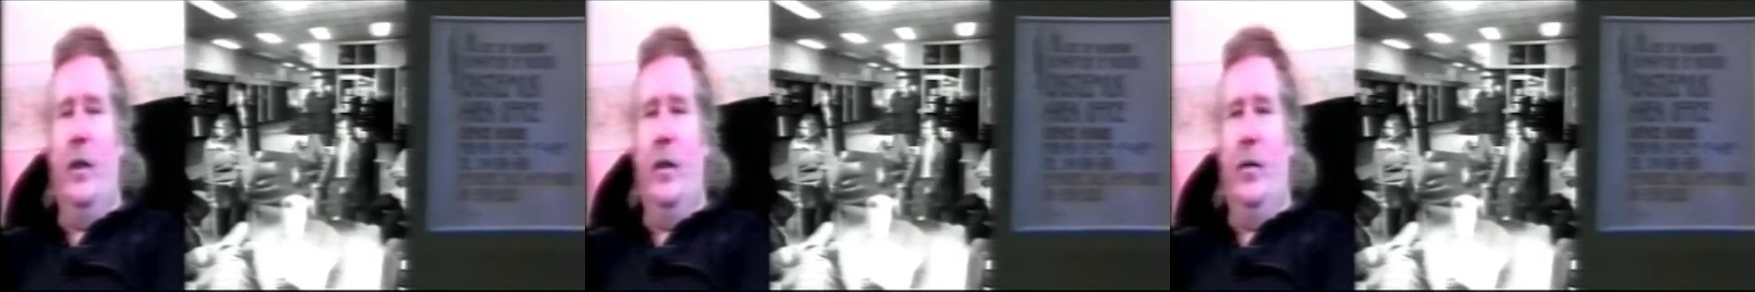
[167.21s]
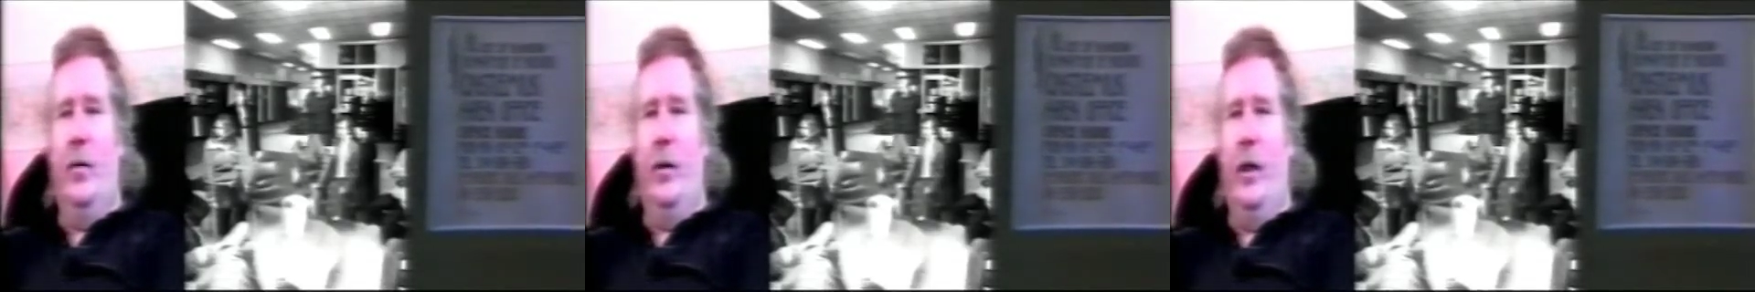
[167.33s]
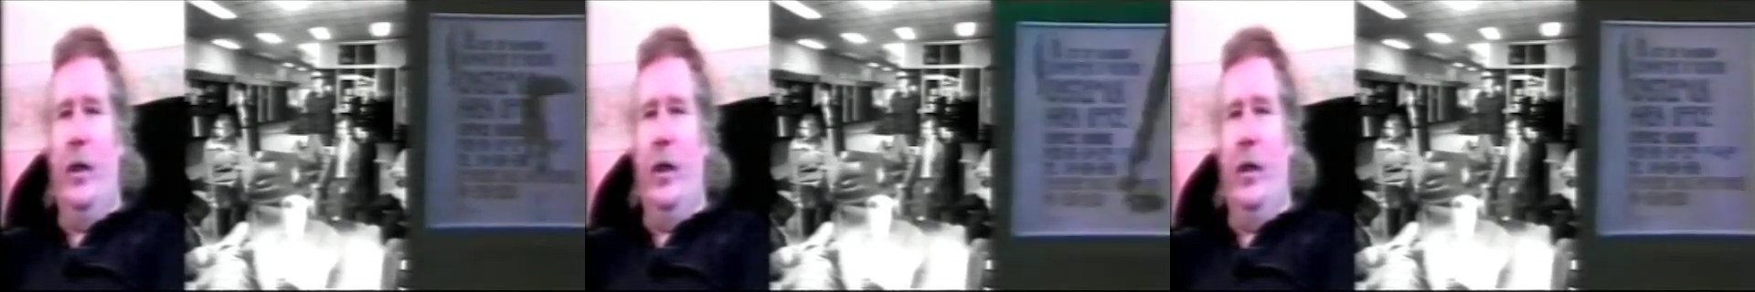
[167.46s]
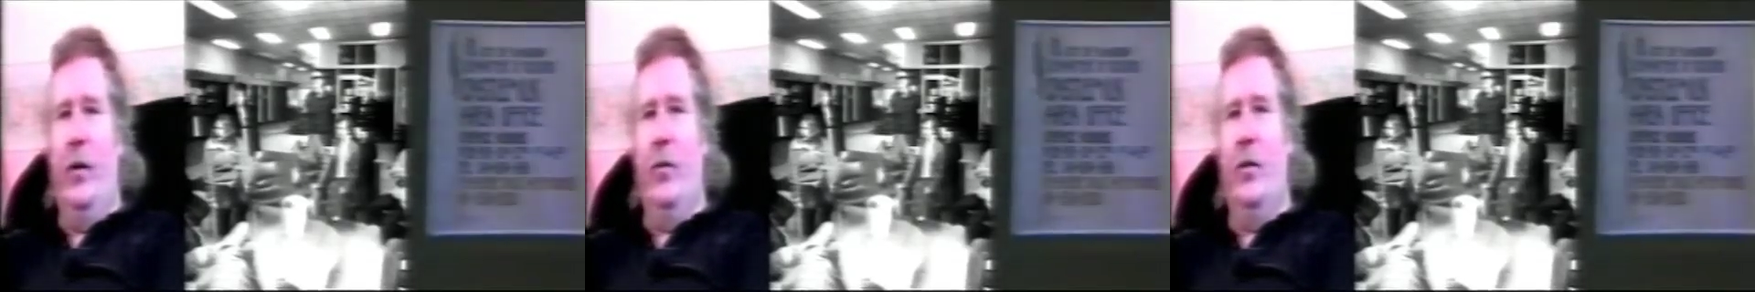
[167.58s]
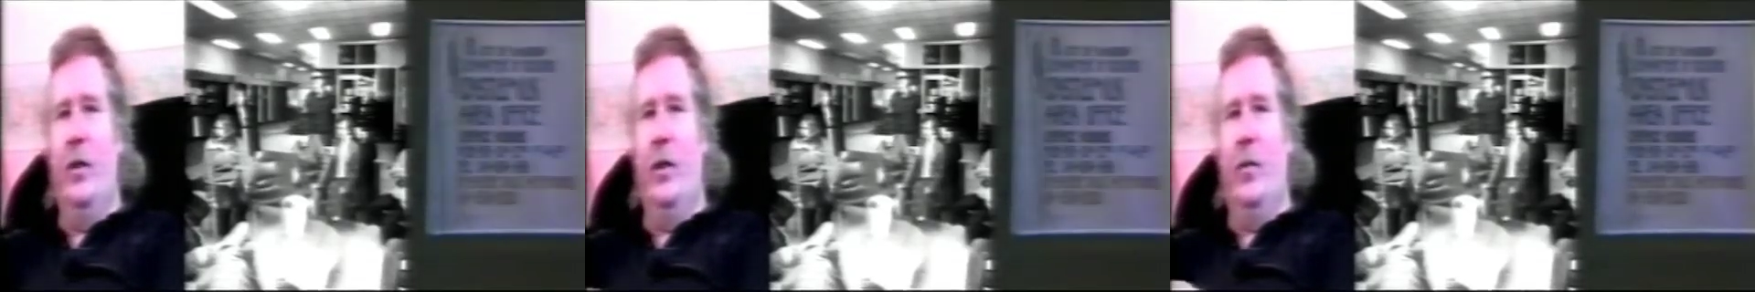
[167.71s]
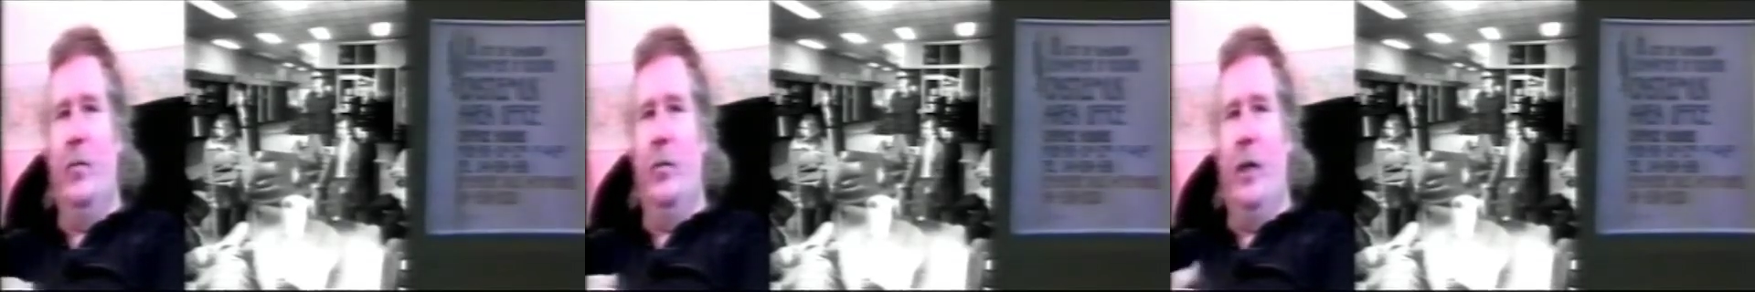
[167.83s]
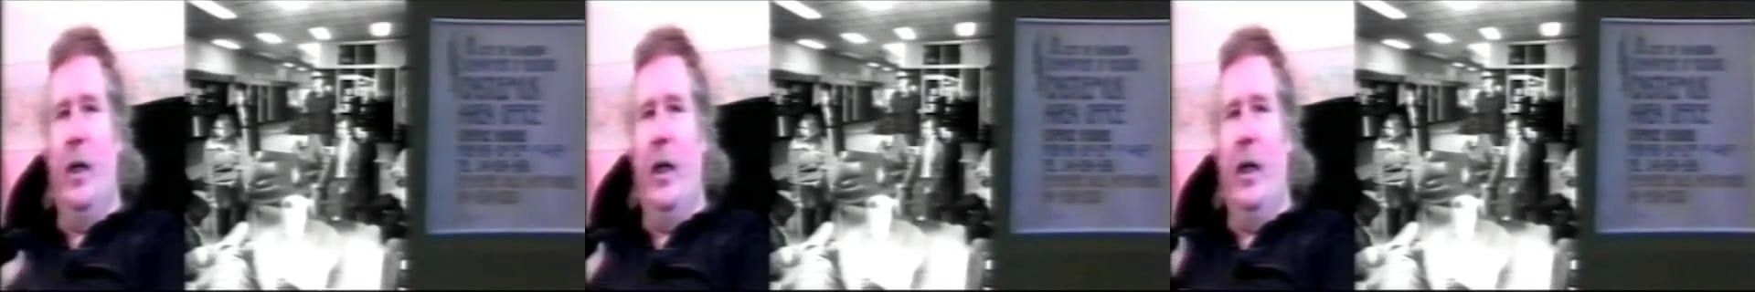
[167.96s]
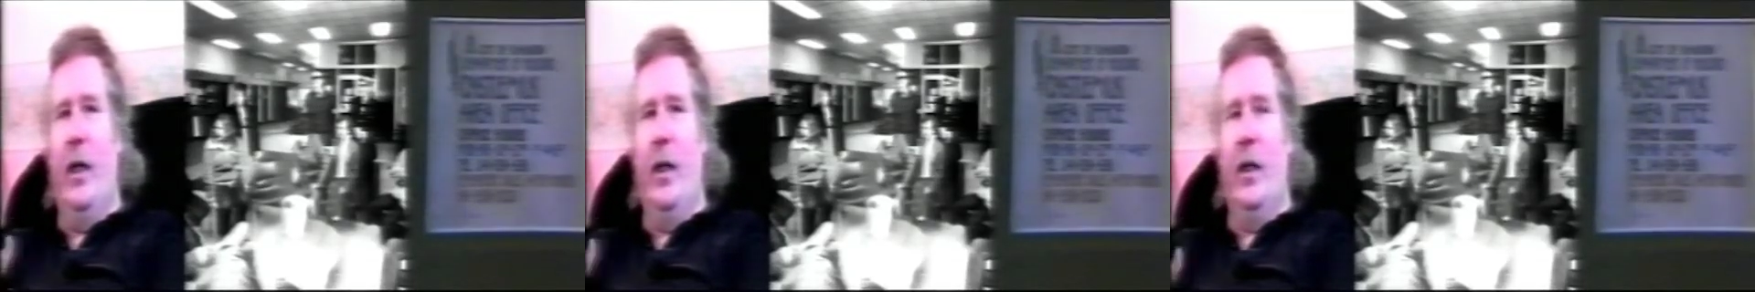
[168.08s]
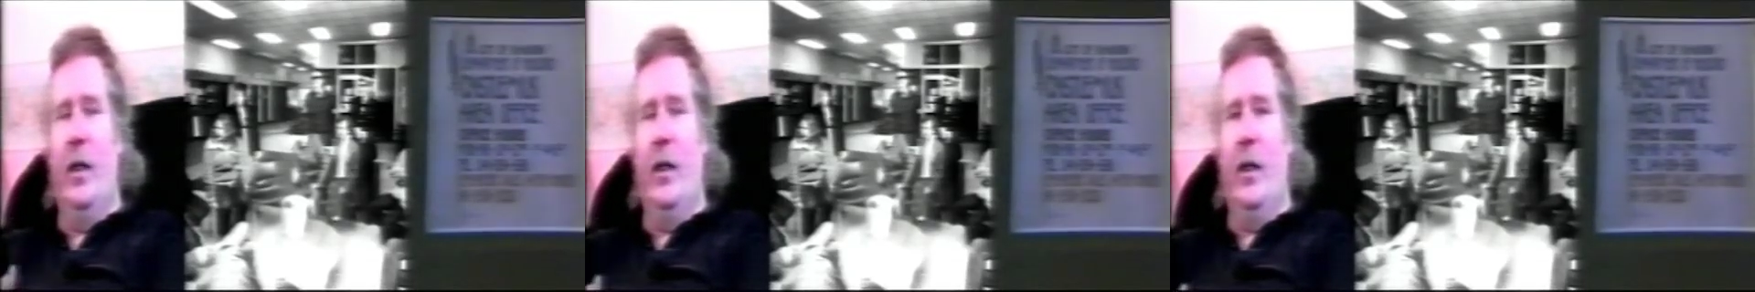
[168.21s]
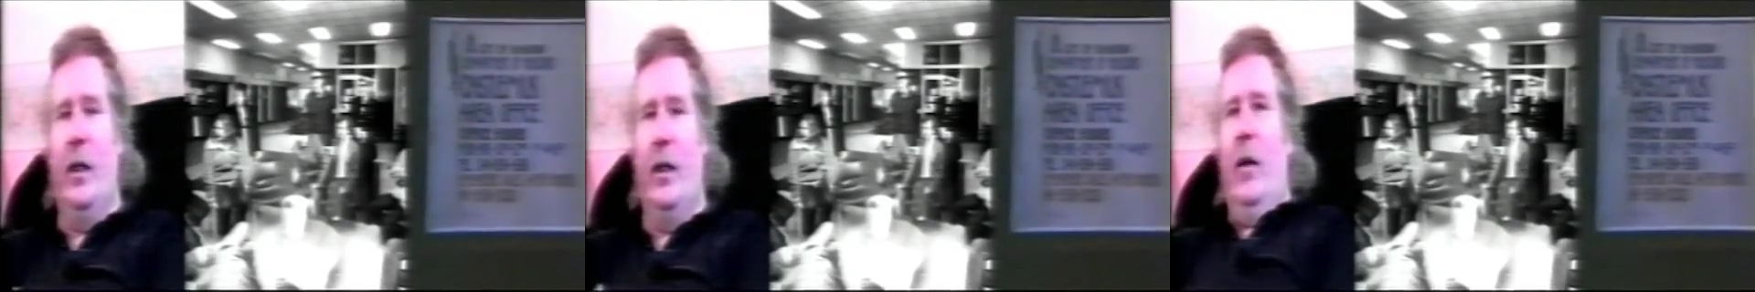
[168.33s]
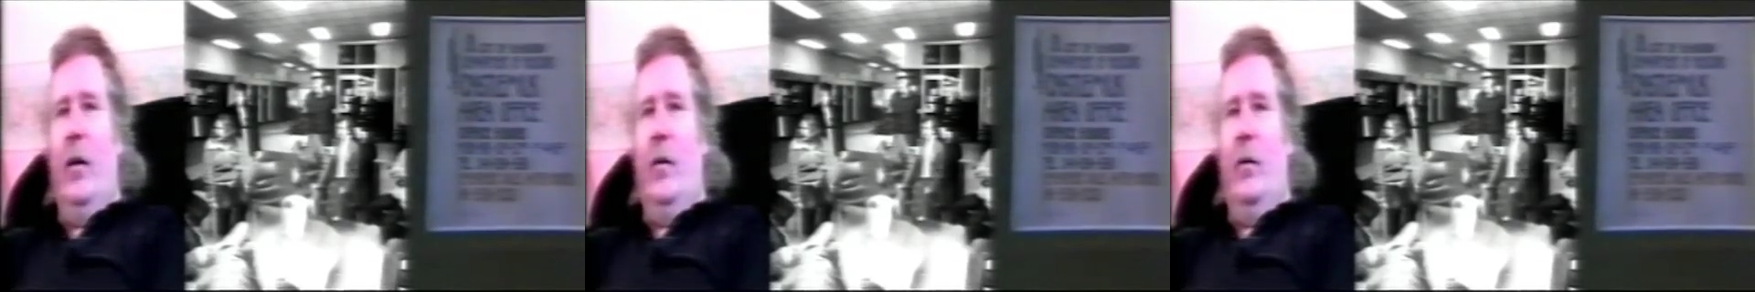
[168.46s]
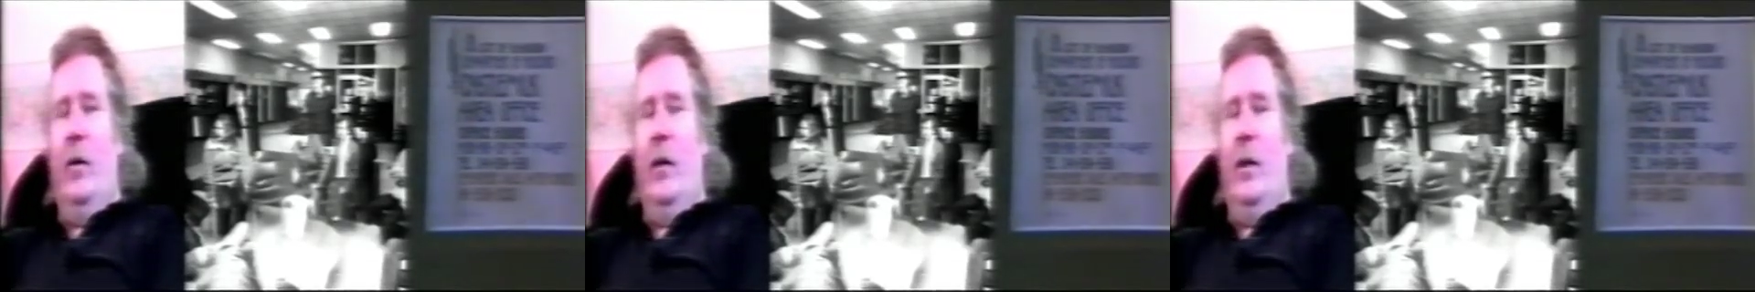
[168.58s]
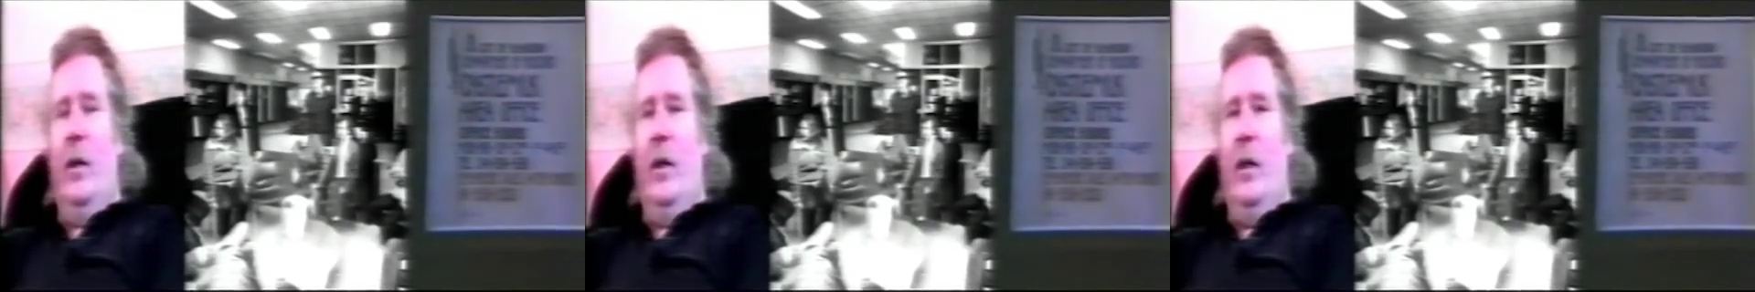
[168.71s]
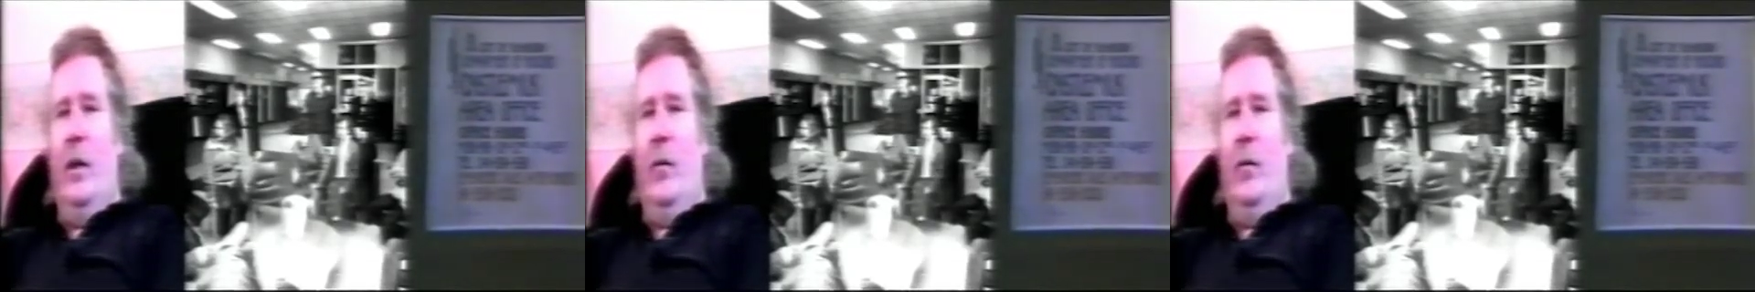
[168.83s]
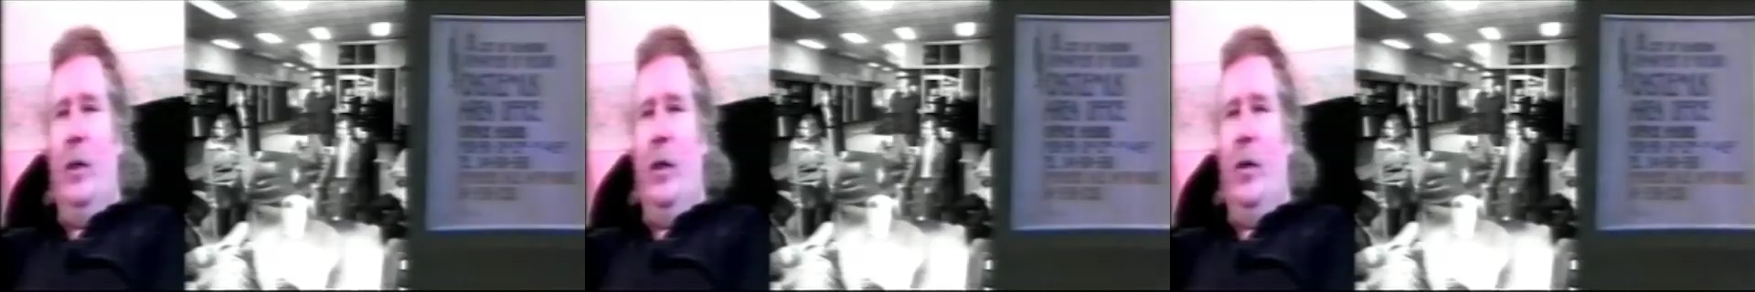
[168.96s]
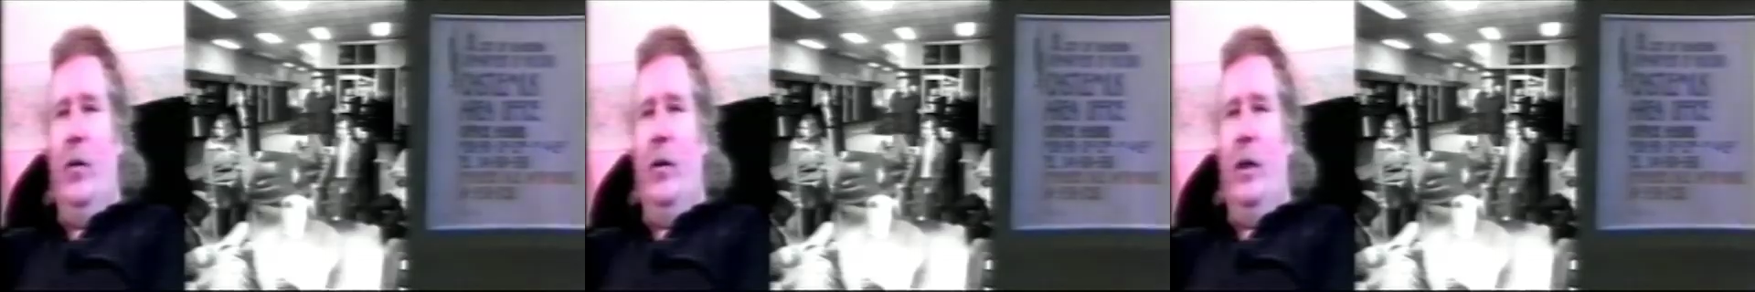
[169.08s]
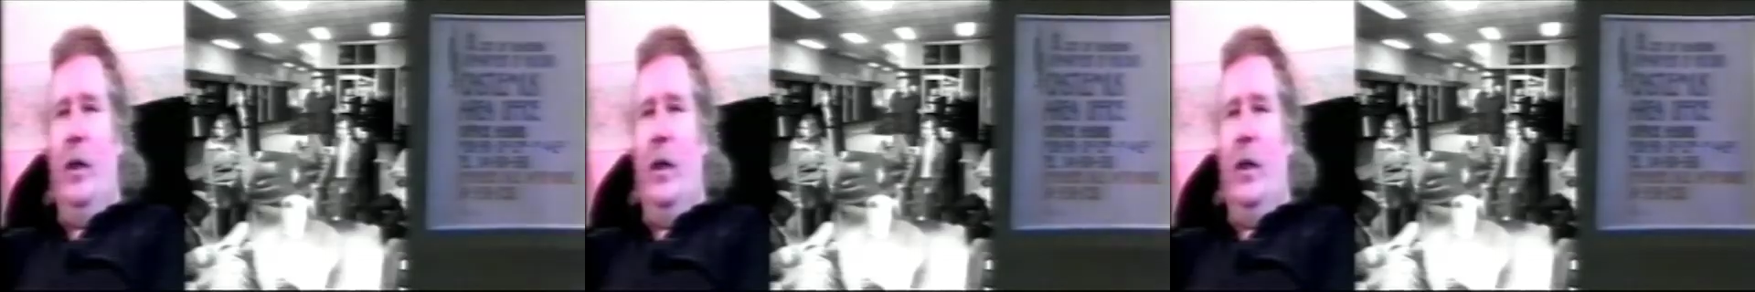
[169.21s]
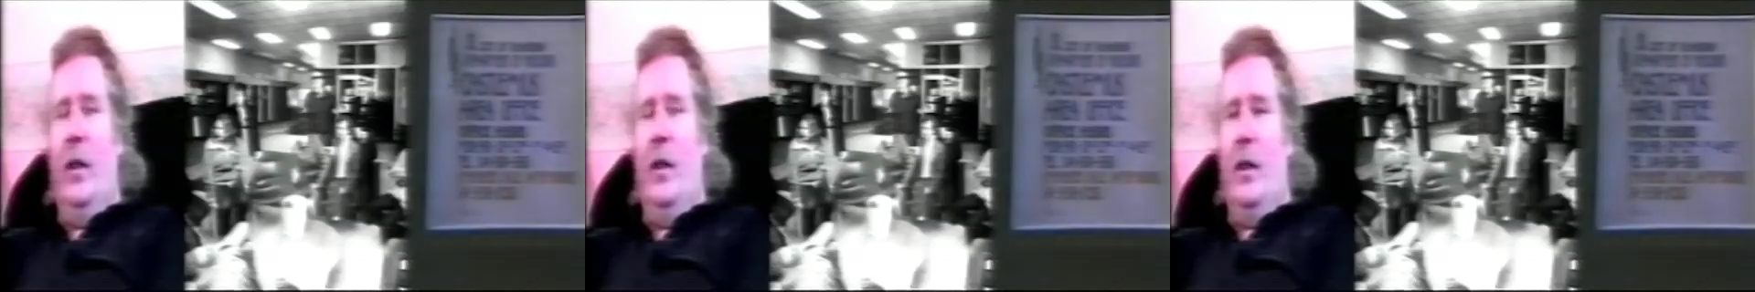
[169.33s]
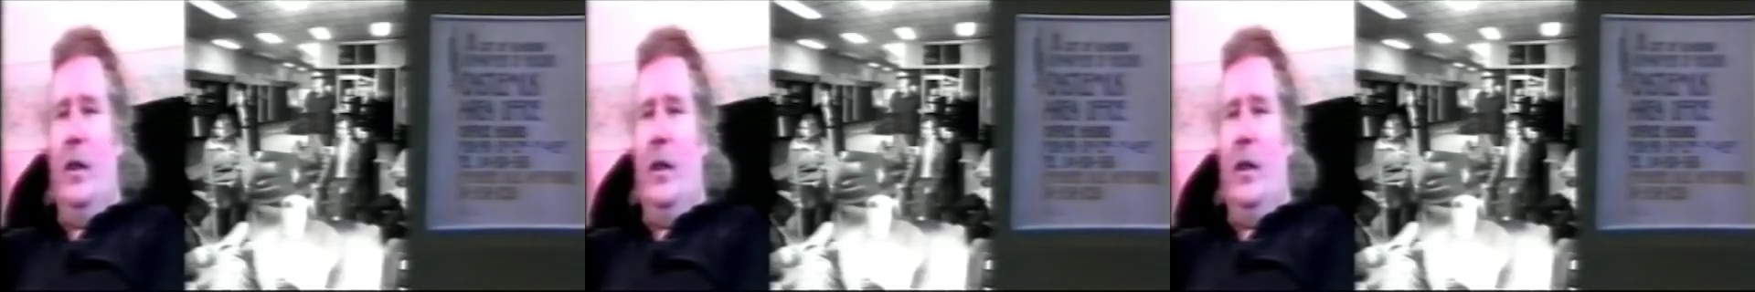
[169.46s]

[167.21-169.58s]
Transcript: when the housing manager would come out and